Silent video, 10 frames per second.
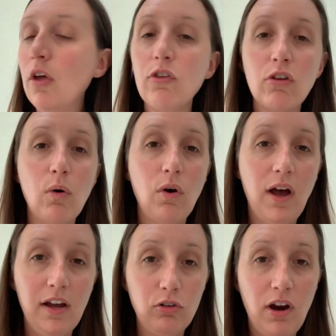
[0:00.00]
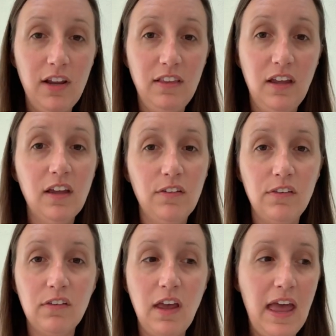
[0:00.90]
So I tried
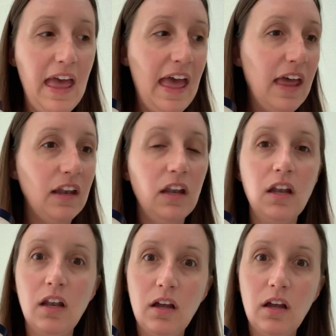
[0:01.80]
this, and